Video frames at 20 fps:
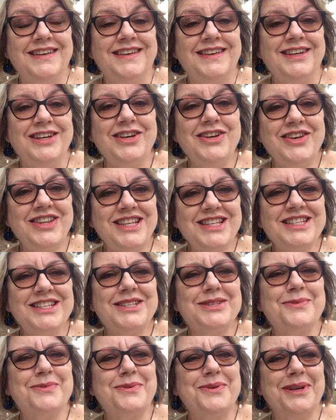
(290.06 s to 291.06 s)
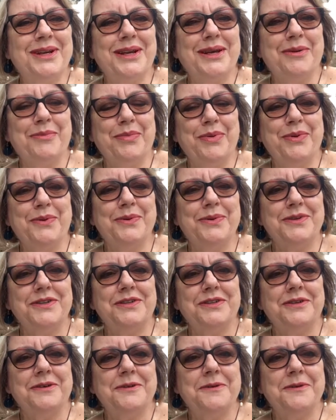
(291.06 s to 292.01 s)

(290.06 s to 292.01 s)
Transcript: This is really important